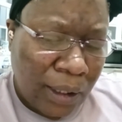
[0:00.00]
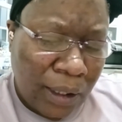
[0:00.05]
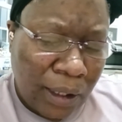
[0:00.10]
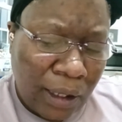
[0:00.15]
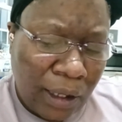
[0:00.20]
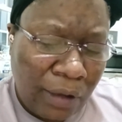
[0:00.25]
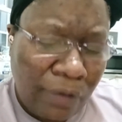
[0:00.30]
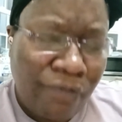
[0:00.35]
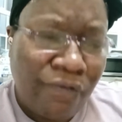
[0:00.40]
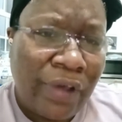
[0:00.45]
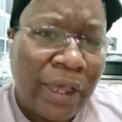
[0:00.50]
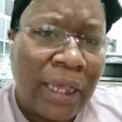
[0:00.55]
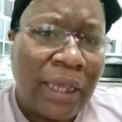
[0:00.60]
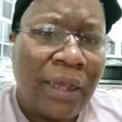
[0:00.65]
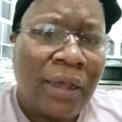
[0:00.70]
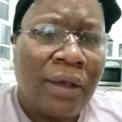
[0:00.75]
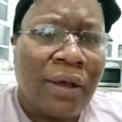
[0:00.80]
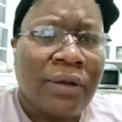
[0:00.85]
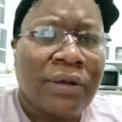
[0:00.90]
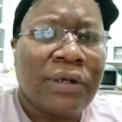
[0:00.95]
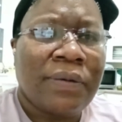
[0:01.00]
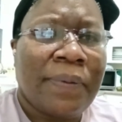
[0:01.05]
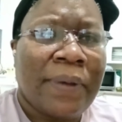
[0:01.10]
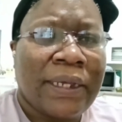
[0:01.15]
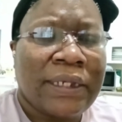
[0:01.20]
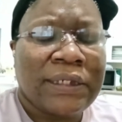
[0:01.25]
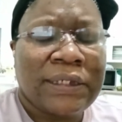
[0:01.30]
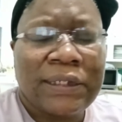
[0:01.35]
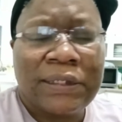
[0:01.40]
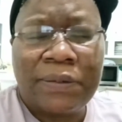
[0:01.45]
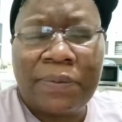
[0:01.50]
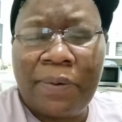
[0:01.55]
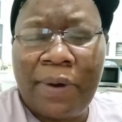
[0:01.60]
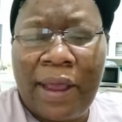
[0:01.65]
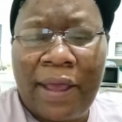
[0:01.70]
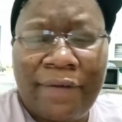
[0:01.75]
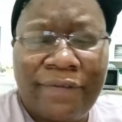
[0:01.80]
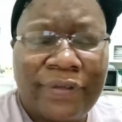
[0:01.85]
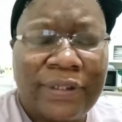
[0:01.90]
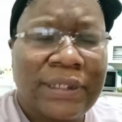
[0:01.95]
invade on the patient's
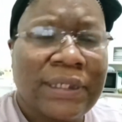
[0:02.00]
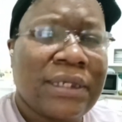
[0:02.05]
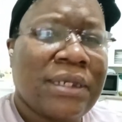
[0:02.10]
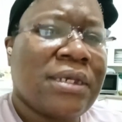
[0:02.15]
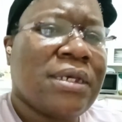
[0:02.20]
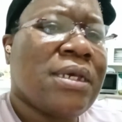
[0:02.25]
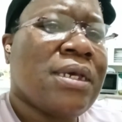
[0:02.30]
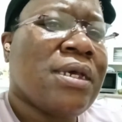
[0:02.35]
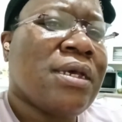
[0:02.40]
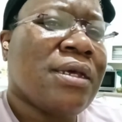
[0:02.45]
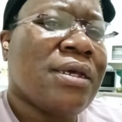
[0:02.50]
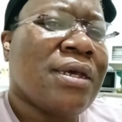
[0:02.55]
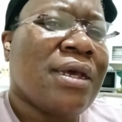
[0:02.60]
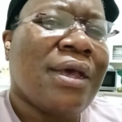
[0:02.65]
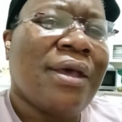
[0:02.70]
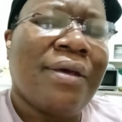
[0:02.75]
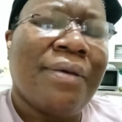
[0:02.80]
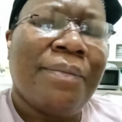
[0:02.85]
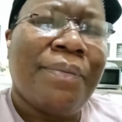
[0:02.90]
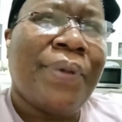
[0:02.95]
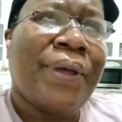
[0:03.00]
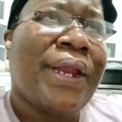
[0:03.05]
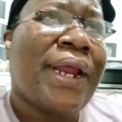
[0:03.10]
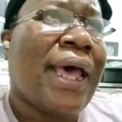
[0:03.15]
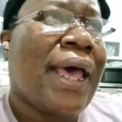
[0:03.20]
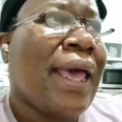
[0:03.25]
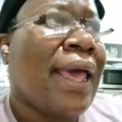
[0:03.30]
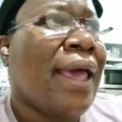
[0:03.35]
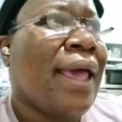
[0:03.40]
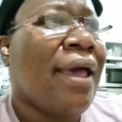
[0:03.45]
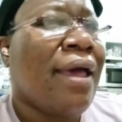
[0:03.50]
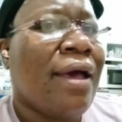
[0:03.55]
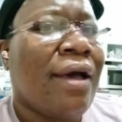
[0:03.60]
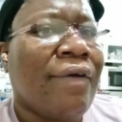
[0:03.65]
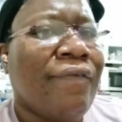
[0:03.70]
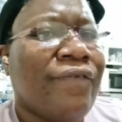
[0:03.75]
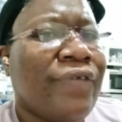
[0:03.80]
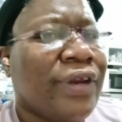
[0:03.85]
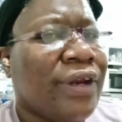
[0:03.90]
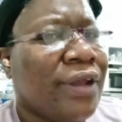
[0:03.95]
privacy. But I had a
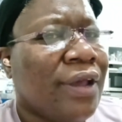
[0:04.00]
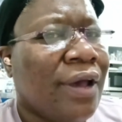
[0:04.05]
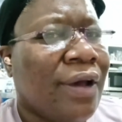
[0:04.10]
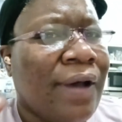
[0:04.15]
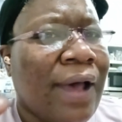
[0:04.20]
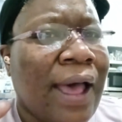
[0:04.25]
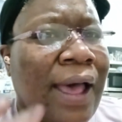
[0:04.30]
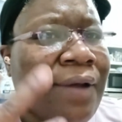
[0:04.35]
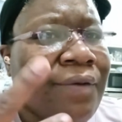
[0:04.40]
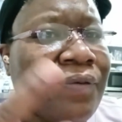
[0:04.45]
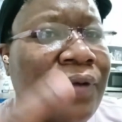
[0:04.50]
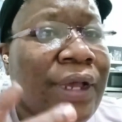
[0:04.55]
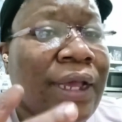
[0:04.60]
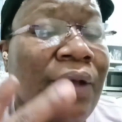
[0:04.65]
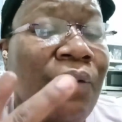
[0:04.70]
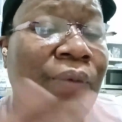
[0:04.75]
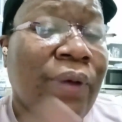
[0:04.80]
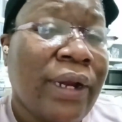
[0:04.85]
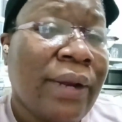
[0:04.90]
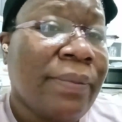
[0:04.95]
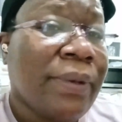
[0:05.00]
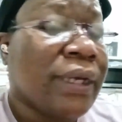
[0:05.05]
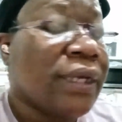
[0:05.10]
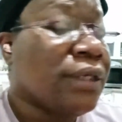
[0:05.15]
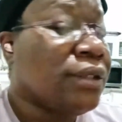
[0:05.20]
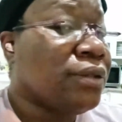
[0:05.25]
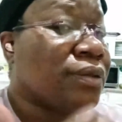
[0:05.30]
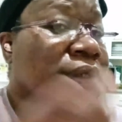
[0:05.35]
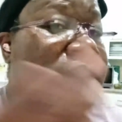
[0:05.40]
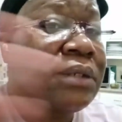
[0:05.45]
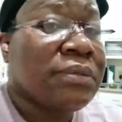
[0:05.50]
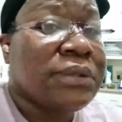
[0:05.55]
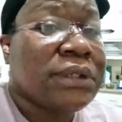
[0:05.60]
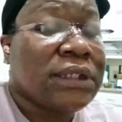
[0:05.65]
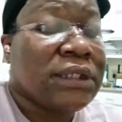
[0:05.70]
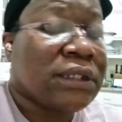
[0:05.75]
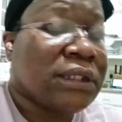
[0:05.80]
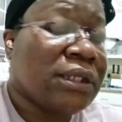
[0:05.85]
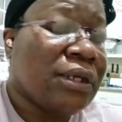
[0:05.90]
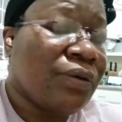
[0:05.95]
video. And what I'm going to do is I'm
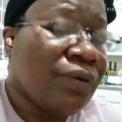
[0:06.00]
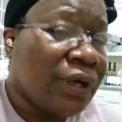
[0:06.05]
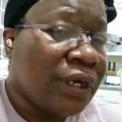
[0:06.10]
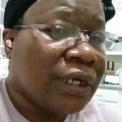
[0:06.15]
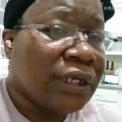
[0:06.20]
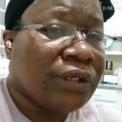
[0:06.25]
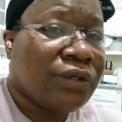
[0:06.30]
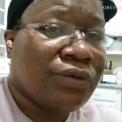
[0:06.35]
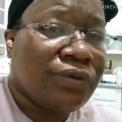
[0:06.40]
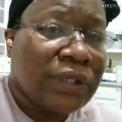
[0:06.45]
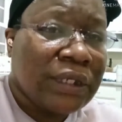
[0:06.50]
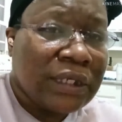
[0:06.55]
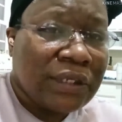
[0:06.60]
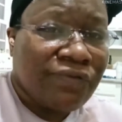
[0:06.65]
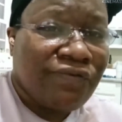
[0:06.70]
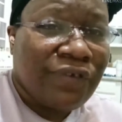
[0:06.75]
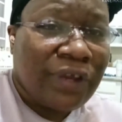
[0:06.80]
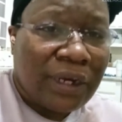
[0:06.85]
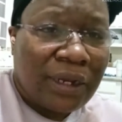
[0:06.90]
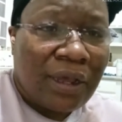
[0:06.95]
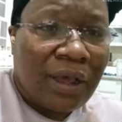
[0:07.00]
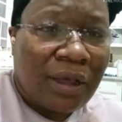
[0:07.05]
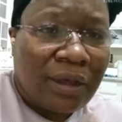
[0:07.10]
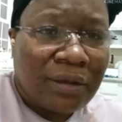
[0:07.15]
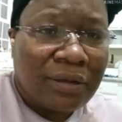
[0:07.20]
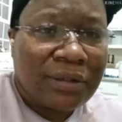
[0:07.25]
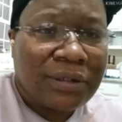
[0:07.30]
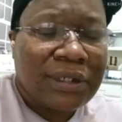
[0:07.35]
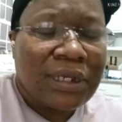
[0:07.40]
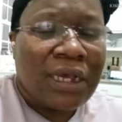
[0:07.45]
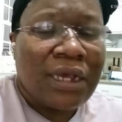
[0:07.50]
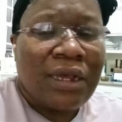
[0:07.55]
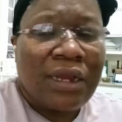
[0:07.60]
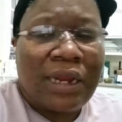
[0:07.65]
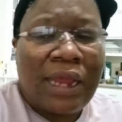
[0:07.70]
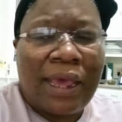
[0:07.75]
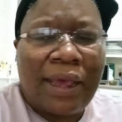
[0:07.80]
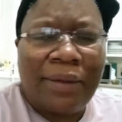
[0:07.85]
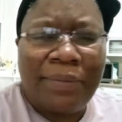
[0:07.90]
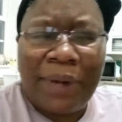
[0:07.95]
just still going to do these videos.
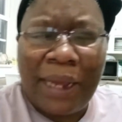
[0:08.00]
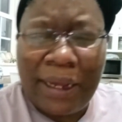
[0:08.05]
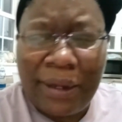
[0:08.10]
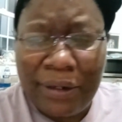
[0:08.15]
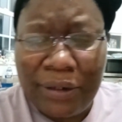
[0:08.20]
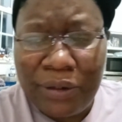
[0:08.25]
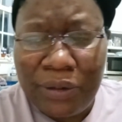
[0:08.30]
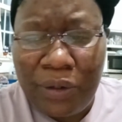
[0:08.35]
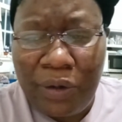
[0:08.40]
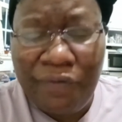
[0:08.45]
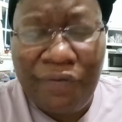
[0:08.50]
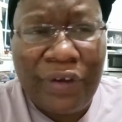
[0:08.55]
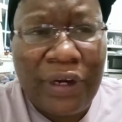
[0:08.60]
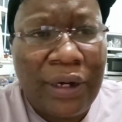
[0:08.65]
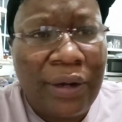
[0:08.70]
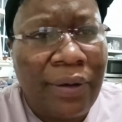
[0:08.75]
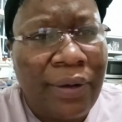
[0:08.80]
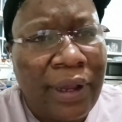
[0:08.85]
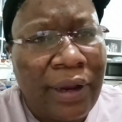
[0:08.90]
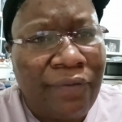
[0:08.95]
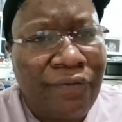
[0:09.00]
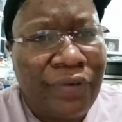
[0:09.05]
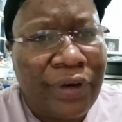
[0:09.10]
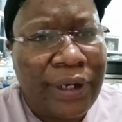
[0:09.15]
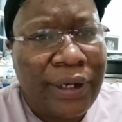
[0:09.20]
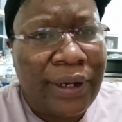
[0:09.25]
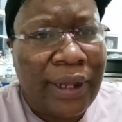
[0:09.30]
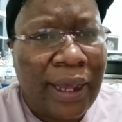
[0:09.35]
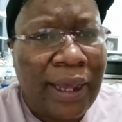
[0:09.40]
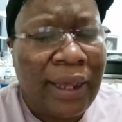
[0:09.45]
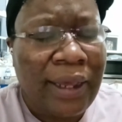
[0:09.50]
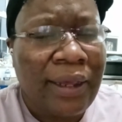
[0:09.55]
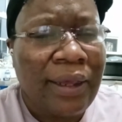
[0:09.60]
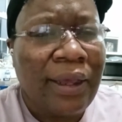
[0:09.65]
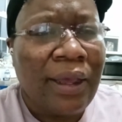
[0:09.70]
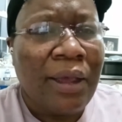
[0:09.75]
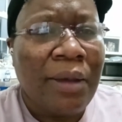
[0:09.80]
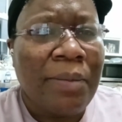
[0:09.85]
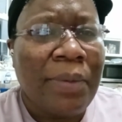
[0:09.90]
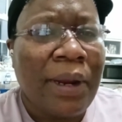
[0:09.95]
Like, I'm not going to do a video every day.
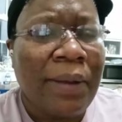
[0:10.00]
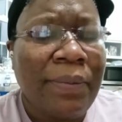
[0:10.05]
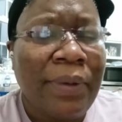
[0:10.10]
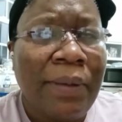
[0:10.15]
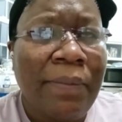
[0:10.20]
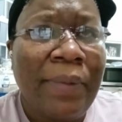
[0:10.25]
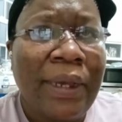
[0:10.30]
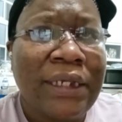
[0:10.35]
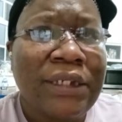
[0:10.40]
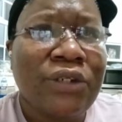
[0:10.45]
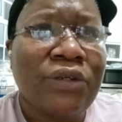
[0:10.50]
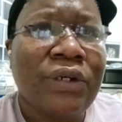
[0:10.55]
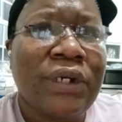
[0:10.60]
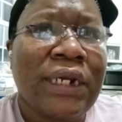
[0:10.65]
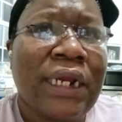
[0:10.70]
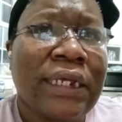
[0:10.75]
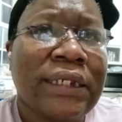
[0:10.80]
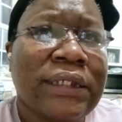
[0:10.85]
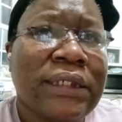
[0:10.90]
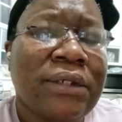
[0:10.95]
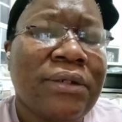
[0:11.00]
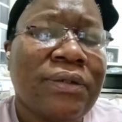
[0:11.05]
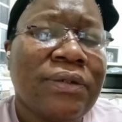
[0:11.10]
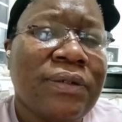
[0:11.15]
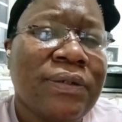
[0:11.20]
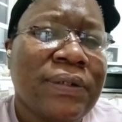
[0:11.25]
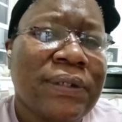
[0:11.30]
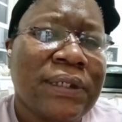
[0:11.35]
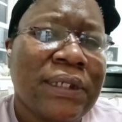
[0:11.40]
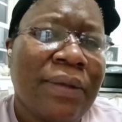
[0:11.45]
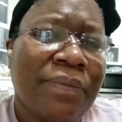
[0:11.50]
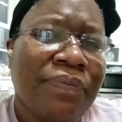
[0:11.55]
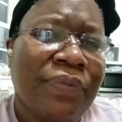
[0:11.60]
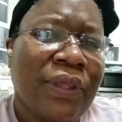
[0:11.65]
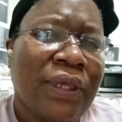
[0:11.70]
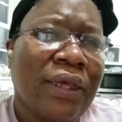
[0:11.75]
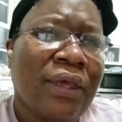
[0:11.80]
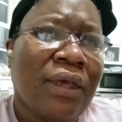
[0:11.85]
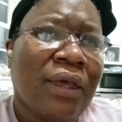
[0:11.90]
But I'm going to make sure that I still do something.